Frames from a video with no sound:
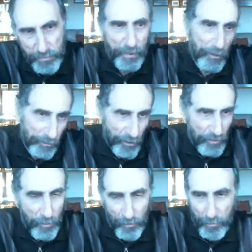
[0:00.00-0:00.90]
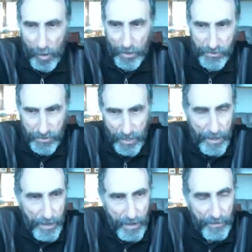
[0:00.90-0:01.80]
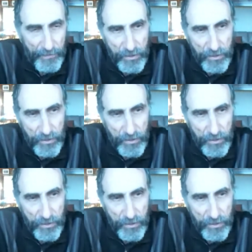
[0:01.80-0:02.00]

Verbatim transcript: you know, box B only or both boxes.